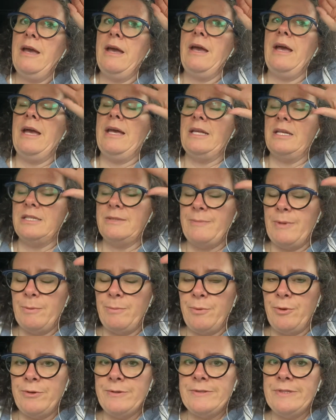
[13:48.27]
and it's about
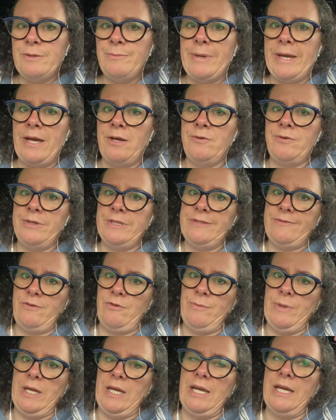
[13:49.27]
personal boundaries for
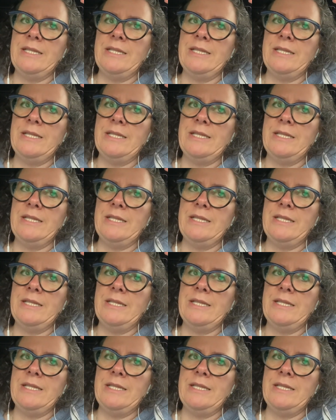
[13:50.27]
me.